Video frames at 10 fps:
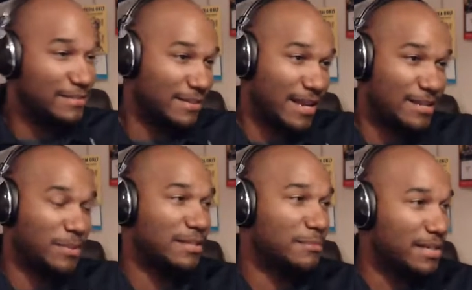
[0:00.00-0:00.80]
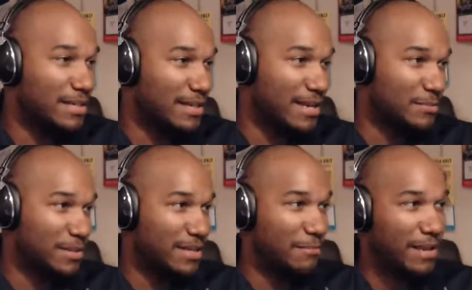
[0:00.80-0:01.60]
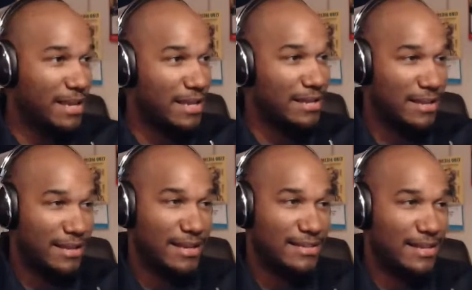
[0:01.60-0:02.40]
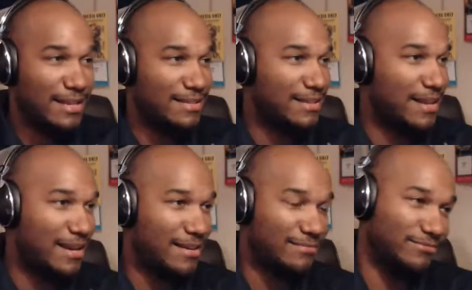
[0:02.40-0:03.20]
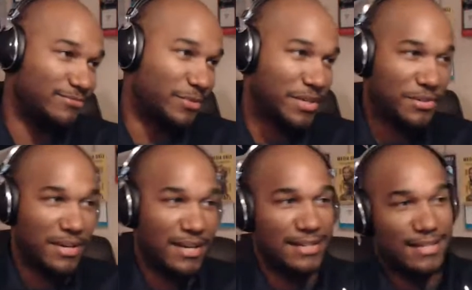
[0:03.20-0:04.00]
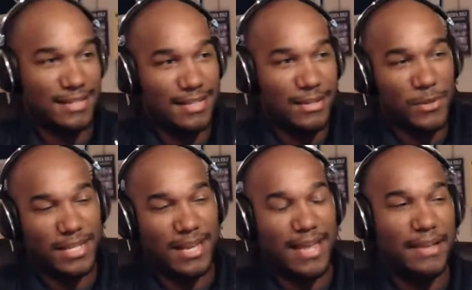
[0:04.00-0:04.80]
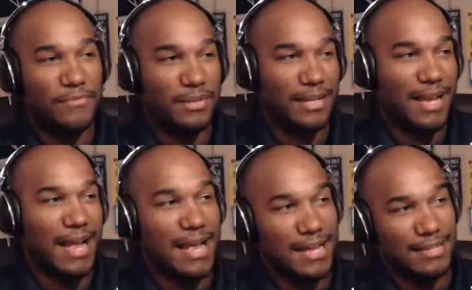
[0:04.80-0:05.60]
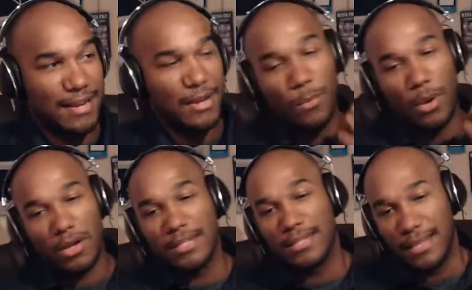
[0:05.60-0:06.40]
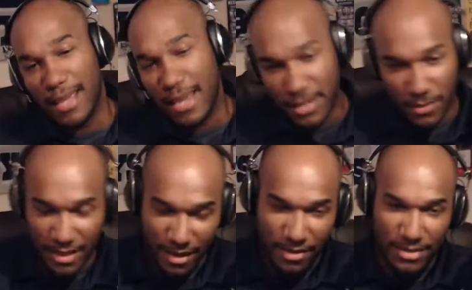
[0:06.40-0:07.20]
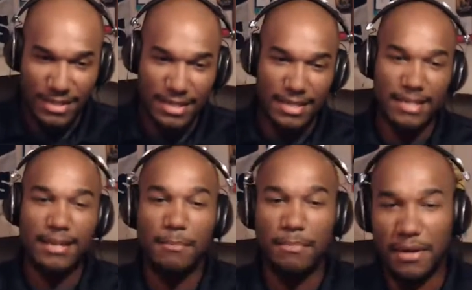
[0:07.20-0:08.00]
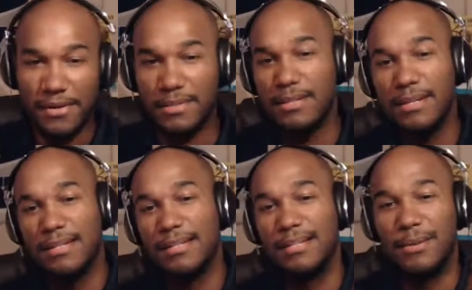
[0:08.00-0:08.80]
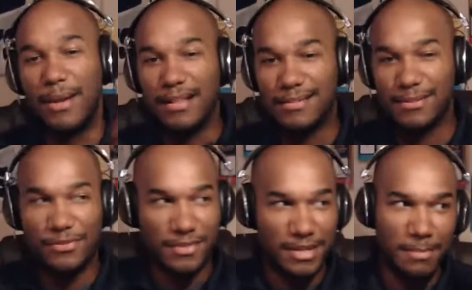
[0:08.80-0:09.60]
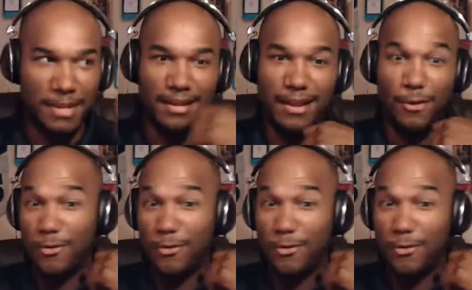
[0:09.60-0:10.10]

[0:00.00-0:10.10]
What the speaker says: Guys want their money. Guys want to get paid. It's kind of frustrating to see only a handful of guys walk into the cage with a guaranteed purse. Alistair Overeem, man.